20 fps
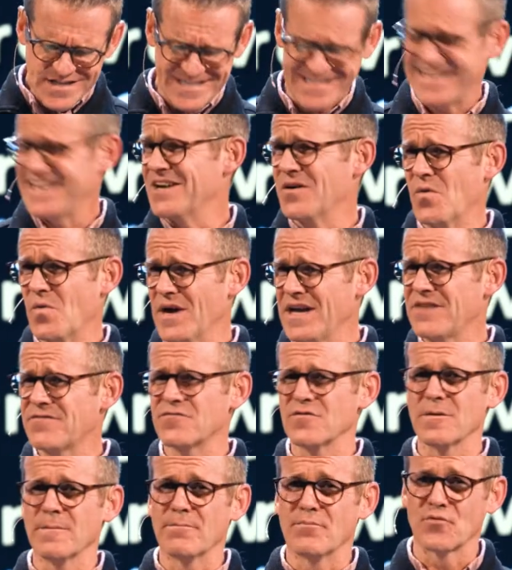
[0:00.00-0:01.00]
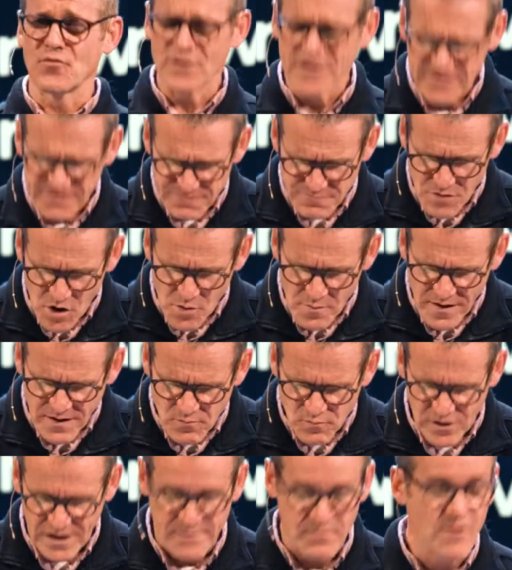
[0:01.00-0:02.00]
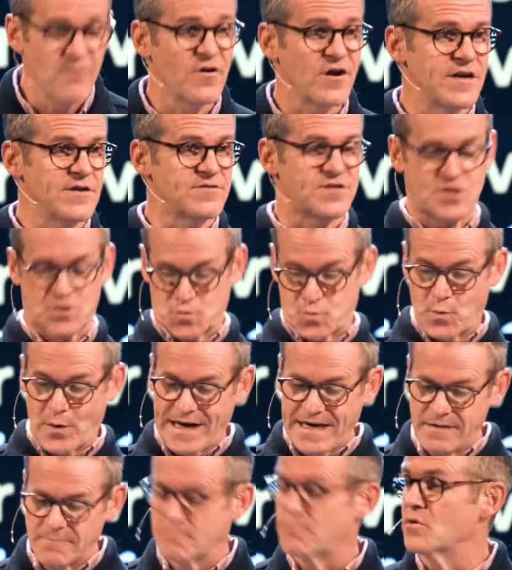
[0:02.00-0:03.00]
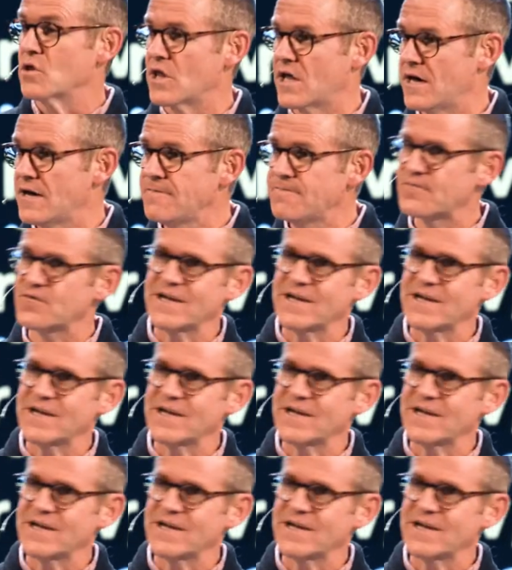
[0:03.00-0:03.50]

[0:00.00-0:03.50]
stay awake for a brief moment while I'm over here sweating blood?